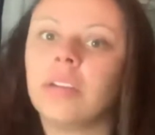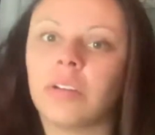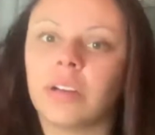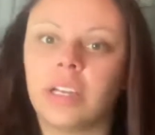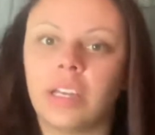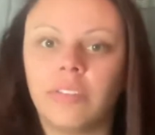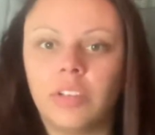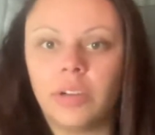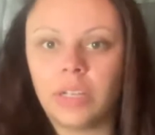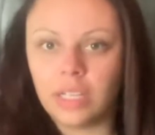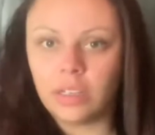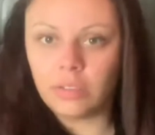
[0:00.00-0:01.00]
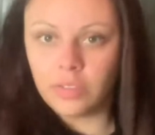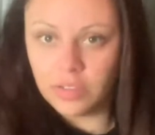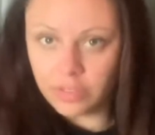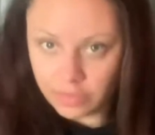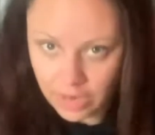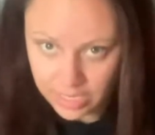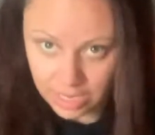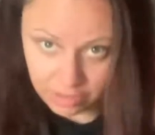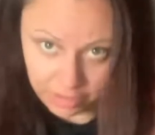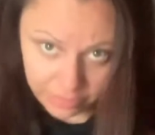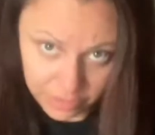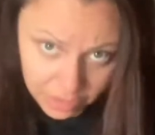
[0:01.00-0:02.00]
or give you an interview to find out
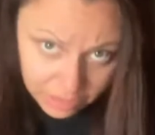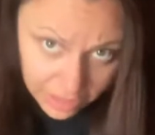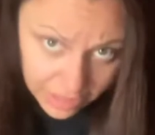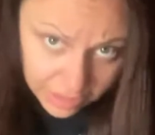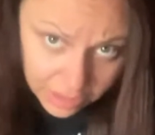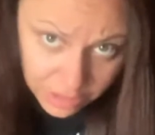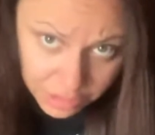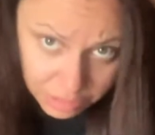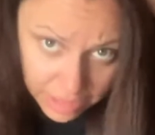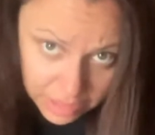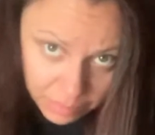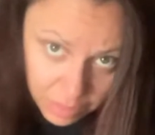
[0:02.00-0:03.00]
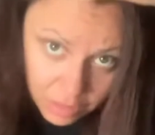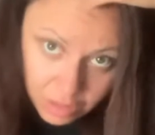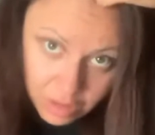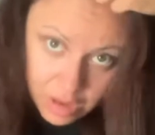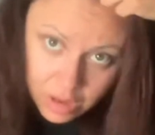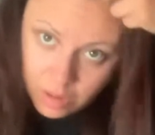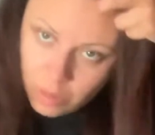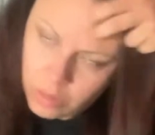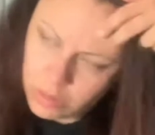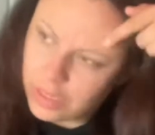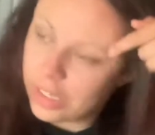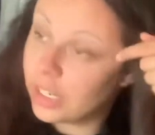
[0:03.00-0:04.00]
if you're like trainable
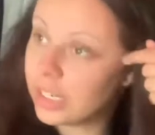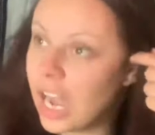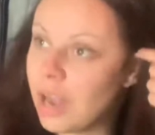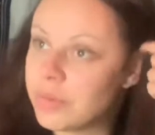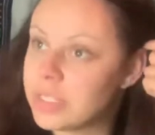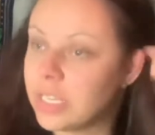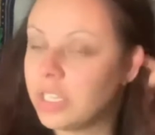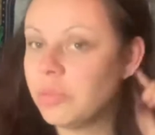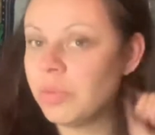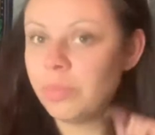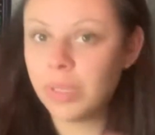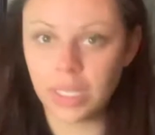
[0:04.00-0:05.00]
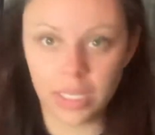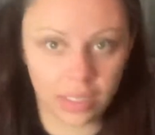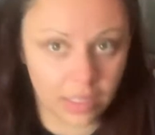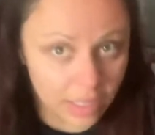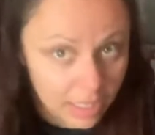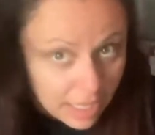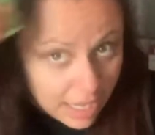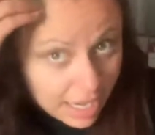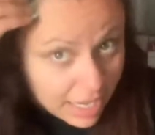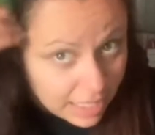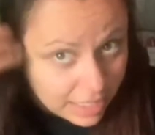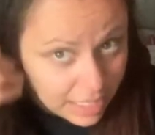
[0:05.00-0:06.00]
or like a competent human being.
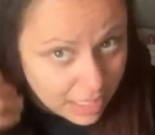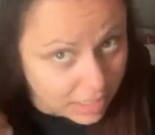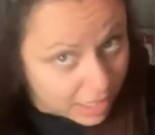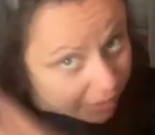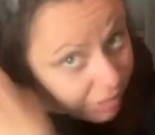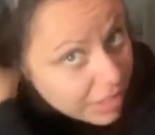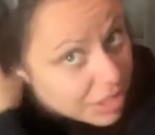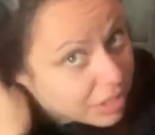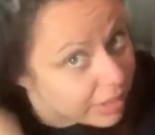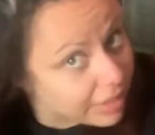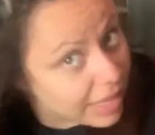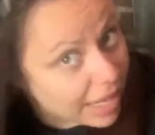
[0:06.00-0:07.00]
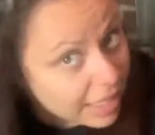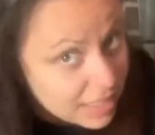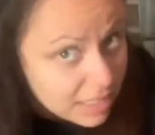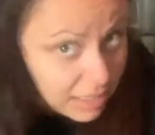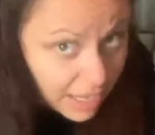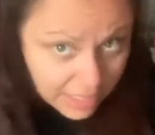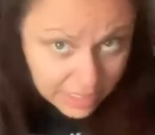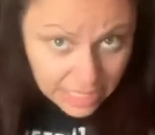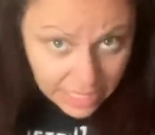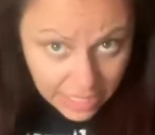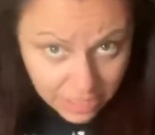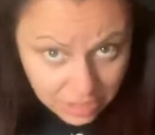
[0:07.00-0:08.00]
And I think another issue with that is a lot of
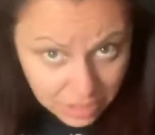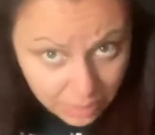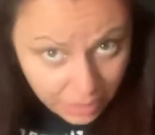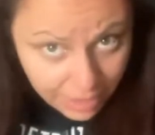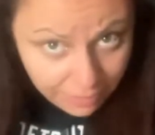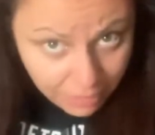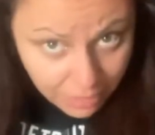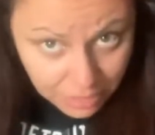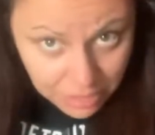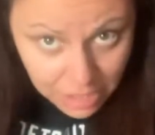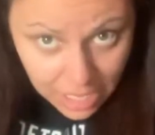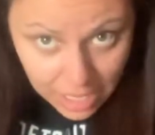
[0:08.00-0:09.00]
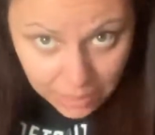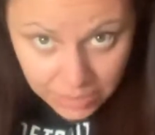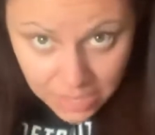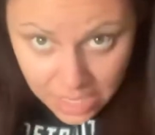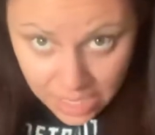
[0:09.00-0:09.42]
teenagers apply for those jobs,